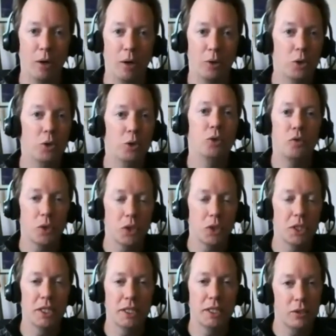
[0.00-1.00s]
how
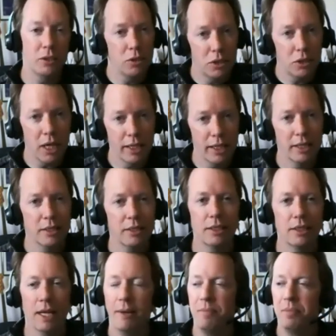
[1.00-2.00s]
useful it is to
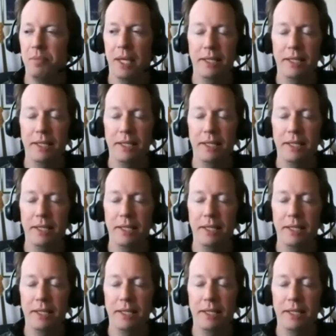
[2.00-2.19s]
science.